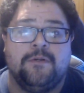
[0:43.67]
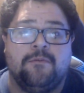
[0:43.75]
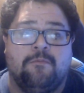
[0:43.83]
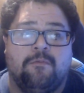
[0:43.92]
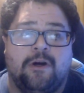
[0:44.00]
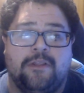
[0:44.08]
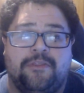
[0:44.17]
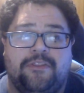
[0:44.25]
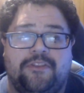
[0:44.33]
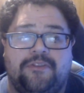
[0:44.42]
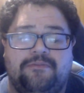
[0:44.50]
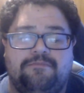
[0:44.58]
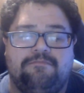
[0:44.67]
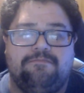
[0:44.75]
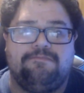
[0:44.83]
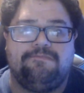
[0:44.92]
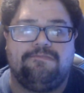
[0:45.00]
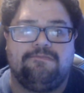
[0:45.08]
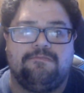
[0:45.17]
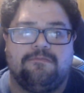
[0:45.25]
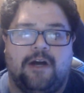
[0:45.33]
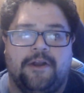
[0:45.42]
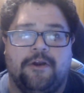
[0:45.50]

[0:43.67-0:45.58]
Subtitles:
one I